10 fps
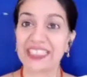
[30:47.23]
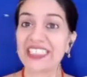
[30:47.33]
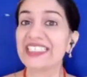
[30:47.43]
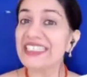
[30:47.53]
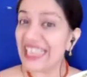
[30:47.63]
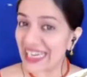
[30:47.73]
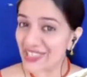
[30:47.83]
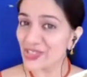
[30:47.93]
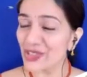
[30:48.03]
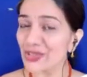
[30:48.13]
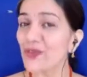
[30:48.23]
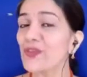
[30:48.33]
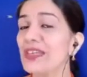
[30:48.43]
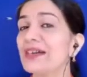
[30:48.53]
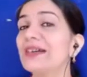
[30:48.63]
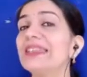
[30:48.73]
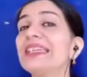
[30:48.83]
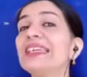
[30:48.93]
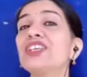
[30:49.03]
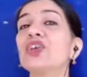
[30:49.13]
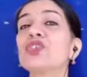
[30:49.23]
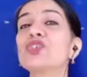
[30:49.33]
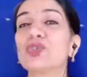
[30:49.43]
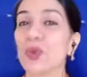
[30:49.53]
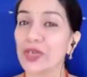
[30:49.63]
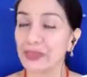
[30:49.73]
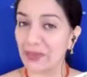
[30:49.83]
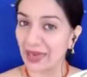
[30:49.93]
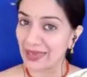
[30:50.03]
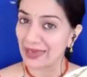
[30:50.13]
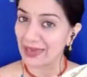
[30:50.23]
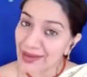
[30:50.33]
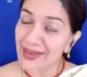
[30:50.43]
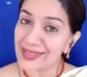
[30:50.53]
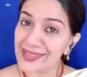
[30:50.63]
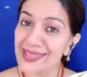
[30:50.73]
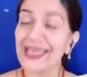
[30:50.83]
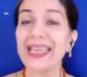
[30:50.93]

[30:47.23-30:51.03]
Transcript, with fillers: The danger of learning your story by heart